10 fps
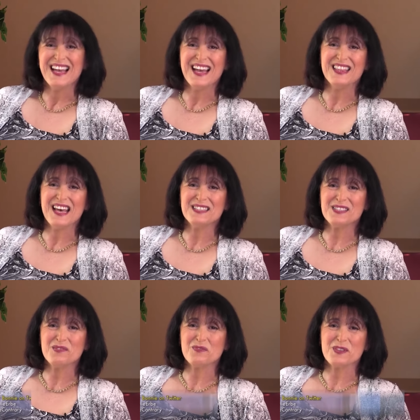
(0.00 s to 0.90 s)
and that's
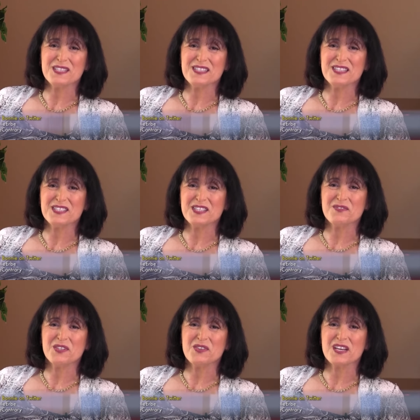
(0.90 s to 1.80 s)
it for this edition
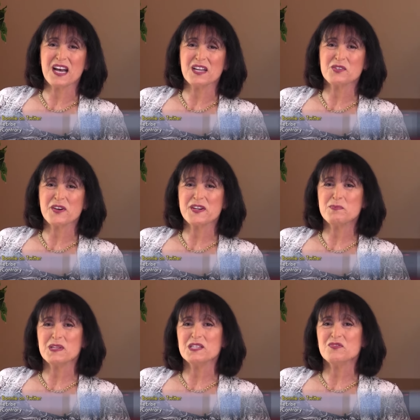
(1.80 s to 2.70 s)
of To the Contrary.
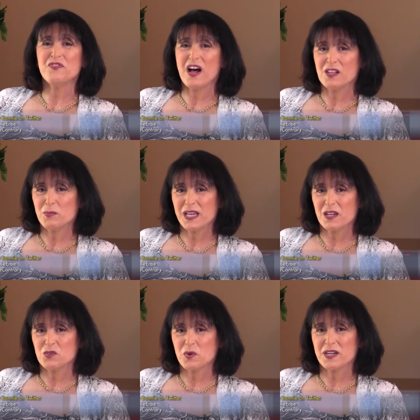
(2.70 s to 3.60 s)
Please follow me
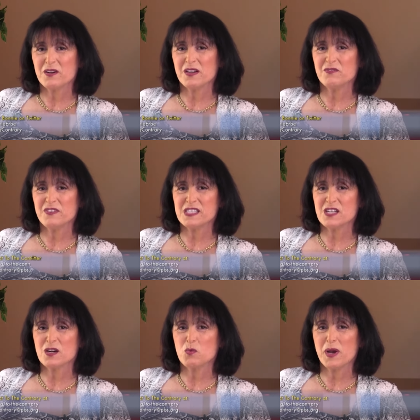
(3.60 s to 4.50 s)
on Twitter and
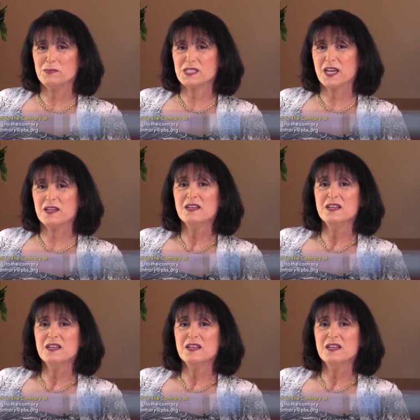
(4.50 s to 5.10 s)
visit our website,